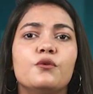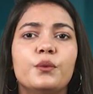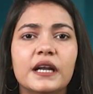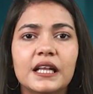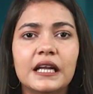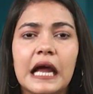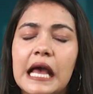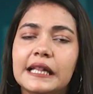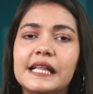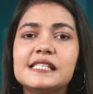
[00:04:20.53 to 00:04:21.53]
Further,
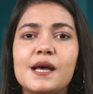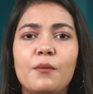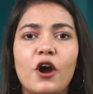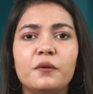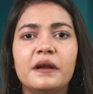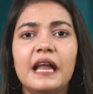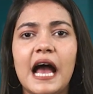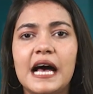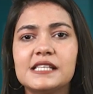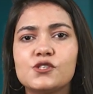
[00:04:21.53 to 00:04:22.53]
this appointment
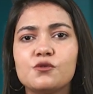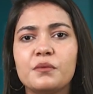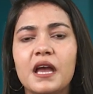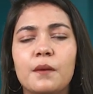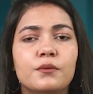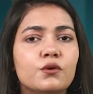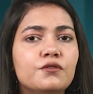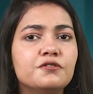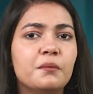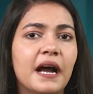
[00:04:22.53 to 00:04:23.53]
has to be
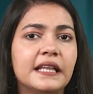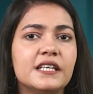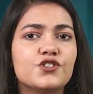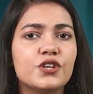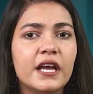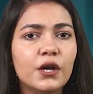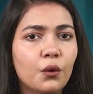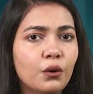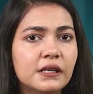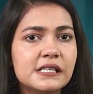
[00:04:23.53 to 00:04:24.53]
approved by the
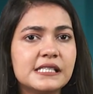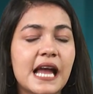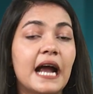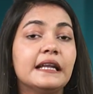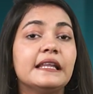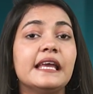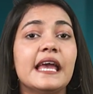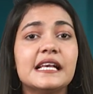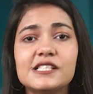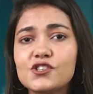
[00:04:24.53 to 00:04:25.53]
shareholders at the
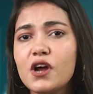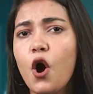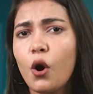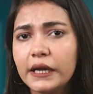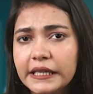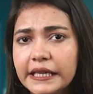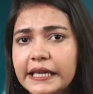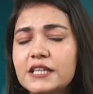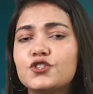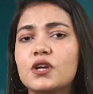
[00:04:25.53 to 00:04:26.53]

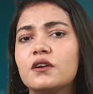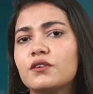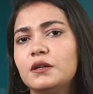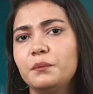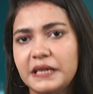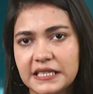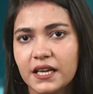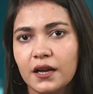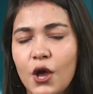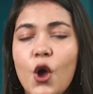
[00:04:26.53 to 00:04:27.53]
extraordinary general
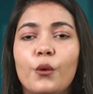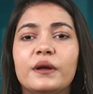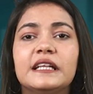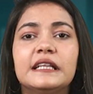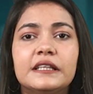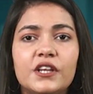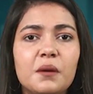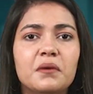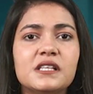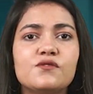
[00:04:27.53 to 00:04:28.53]
meeting within 3
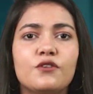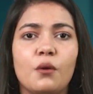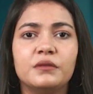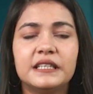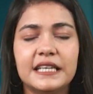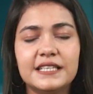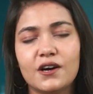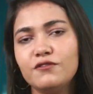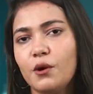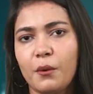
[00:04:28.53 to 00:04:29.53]
months from the date
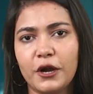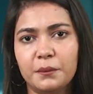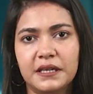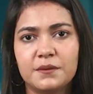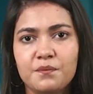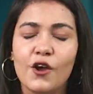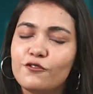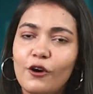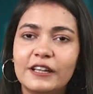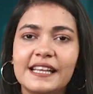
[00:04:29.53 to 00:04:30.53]
of appointment.
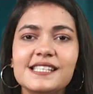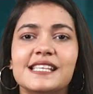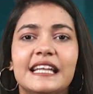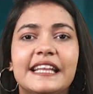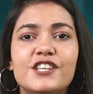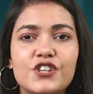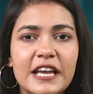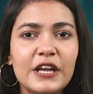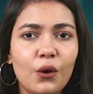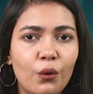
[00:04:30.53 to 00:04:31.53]
For this, the
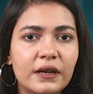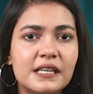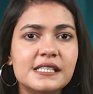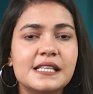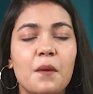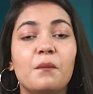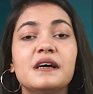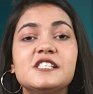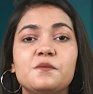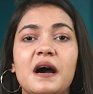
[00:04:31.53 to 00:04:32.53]
shareholders
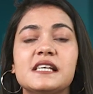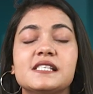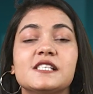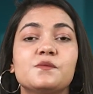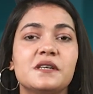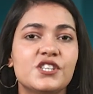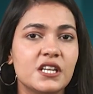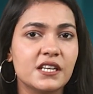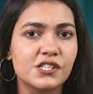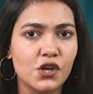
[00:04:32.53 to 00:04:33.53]
must pass a
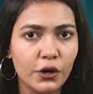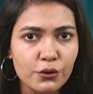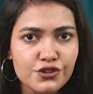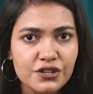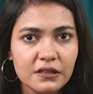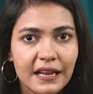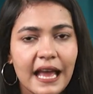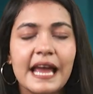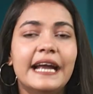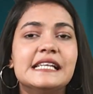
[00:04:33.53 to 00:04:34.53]
special resolution
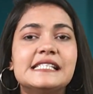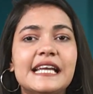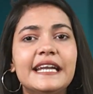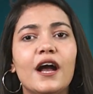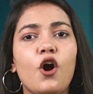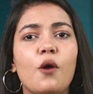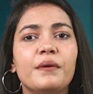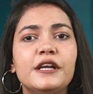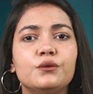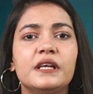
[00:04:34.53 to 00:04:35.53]
and send a
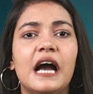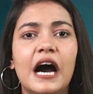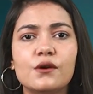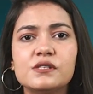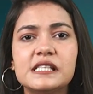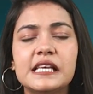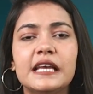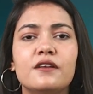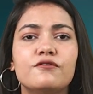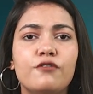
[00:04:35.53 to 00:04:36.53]
copy to the ROC
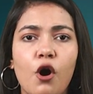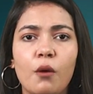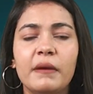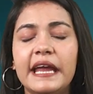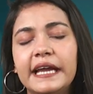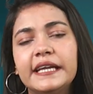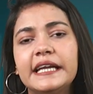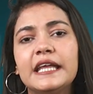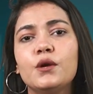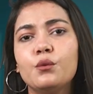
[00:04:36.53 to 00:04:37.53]
in Form
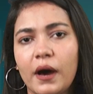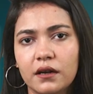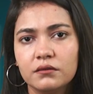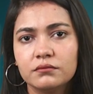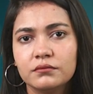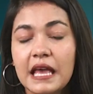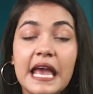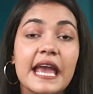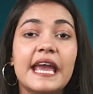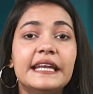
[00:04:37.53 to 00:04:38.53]
ADT-1.
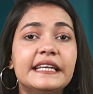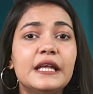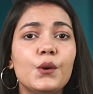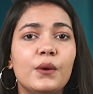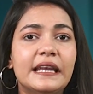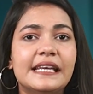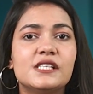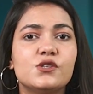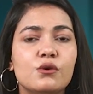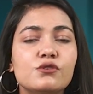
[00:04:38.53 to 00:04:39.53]
ADT-1
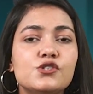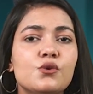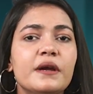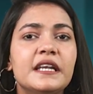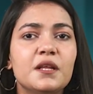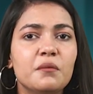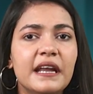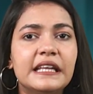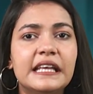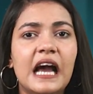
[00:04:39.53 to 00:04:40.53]
is used to
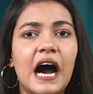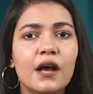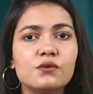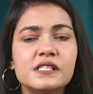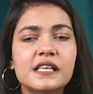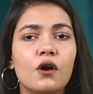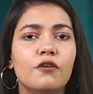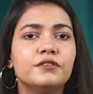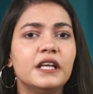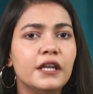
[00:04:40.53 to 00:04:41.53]
intimate the ROC
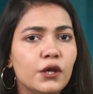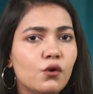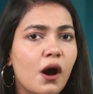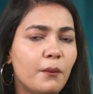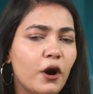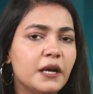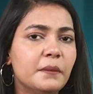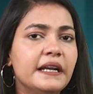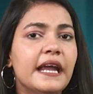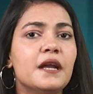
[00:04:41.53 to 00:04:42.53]
of the new
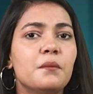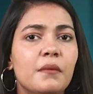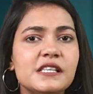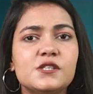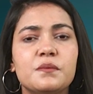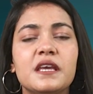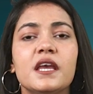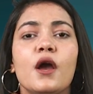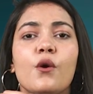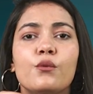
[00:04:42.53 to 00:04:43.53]
appointment and must
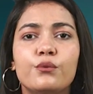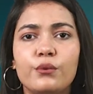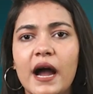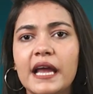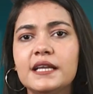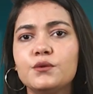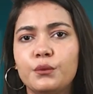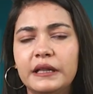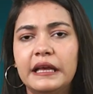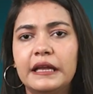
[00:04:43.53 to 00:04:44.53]
be filed
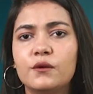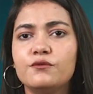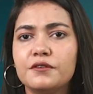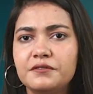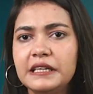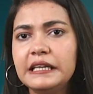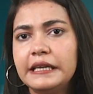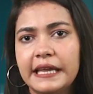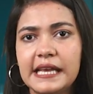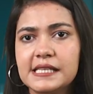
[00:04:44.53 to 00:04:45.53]
within
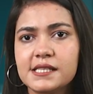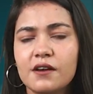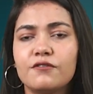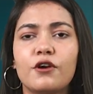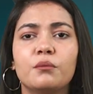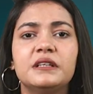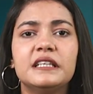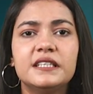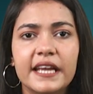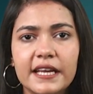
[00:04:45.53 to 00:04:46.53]
15 days from the
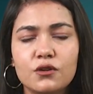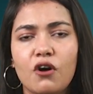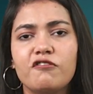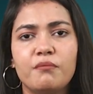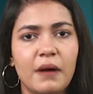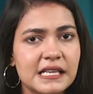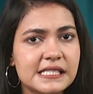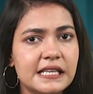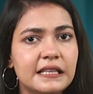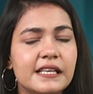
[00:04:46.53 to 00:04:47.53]
date of
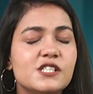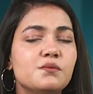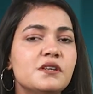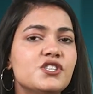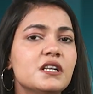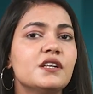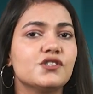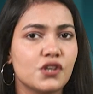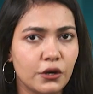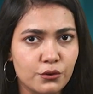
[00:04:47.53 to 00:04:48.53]
passing the special
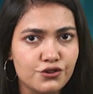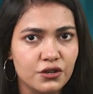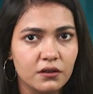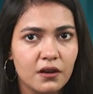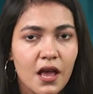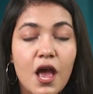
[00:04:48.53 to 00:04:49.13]
resolution.